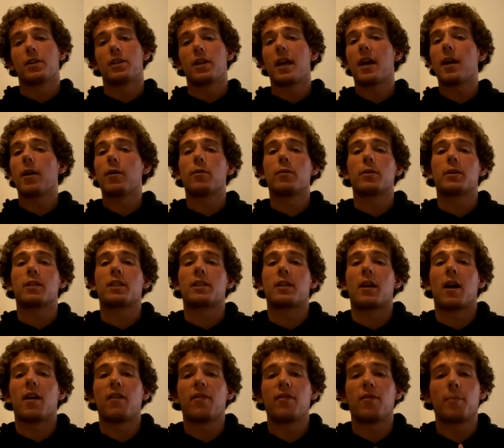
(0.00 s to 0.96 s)
so yeah, it was
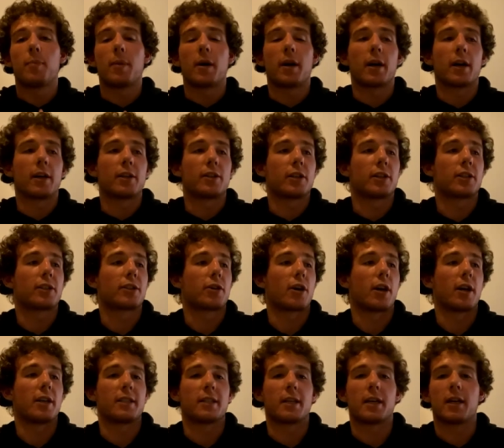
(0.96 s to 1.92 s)
tough, but I just
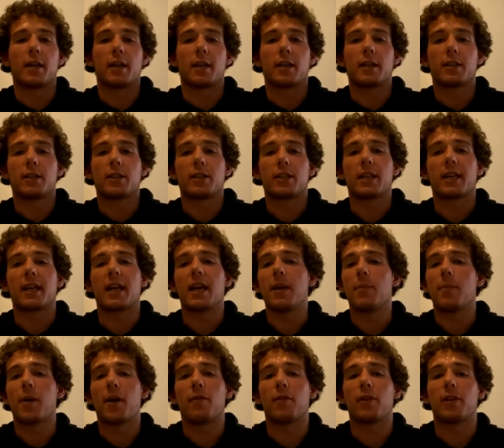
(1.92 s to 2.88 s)
tried to to
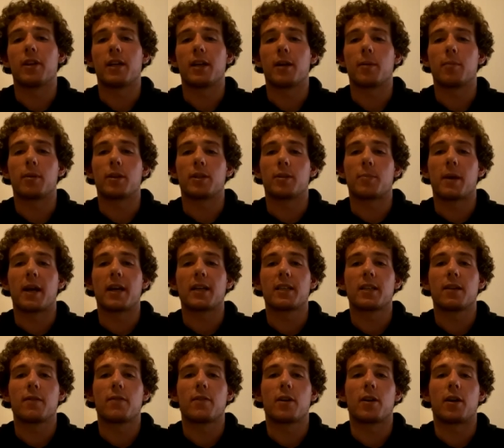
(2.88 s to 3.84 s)
keep everything in
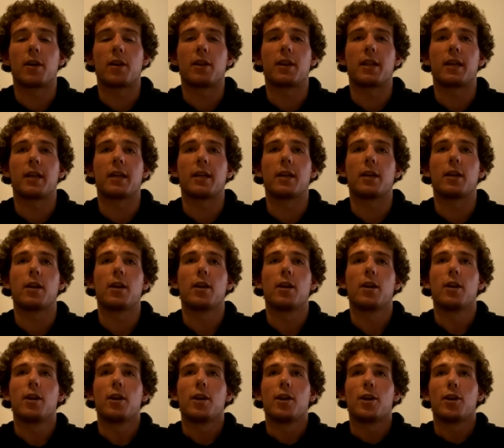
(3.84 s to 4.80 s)
perspective, and I think
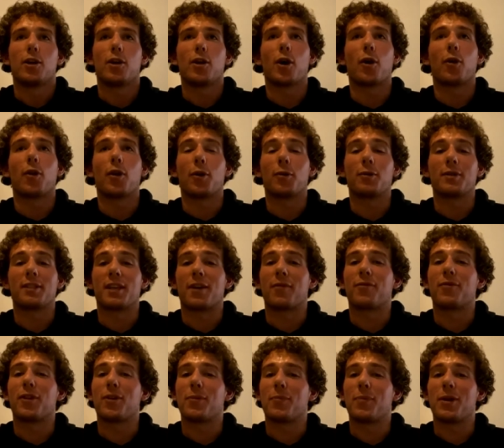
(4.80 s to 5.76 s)
you know there were
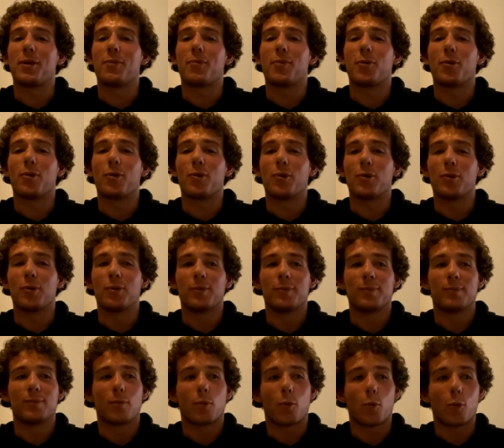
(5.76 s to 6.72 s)
definitely
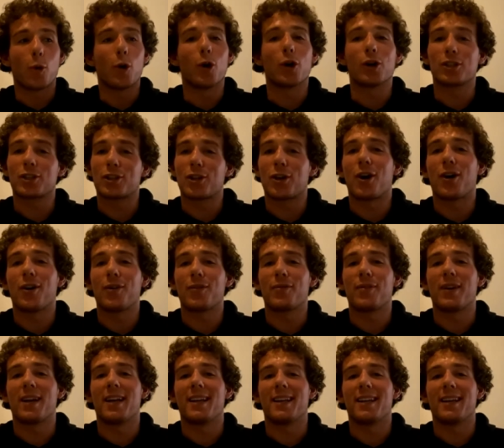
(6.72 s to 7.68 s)
people worse
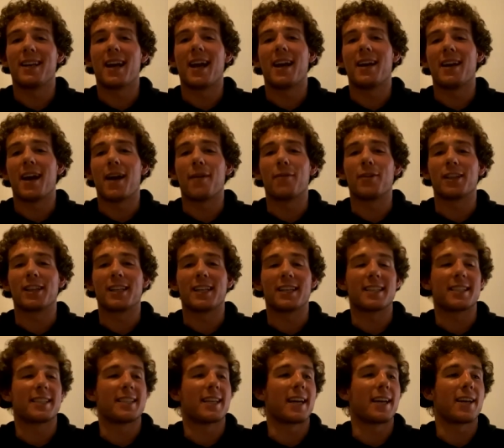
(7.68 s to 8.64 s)
off and and having
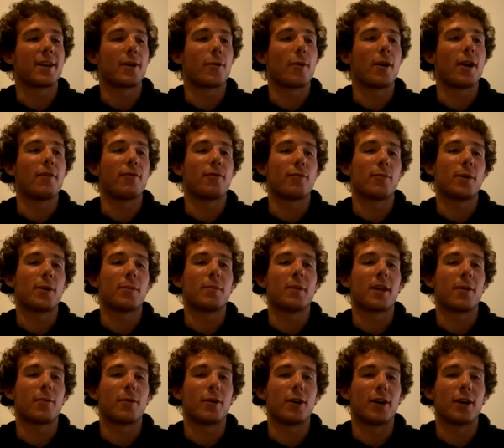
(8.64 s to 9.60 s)
things taken away from him
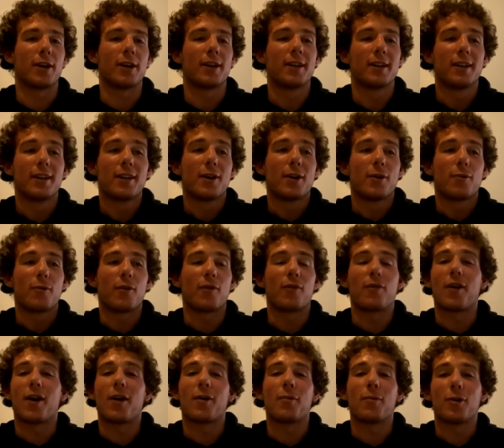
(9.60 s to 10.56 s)
that were were
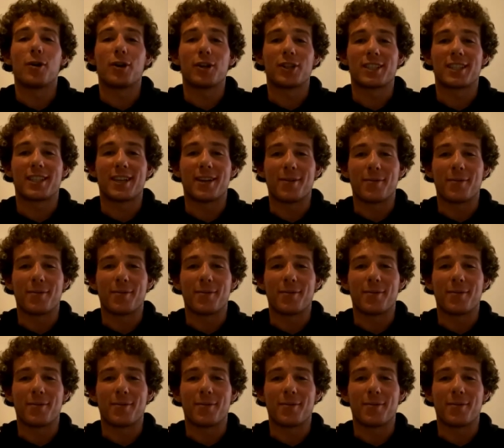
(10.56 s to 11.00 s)
far worse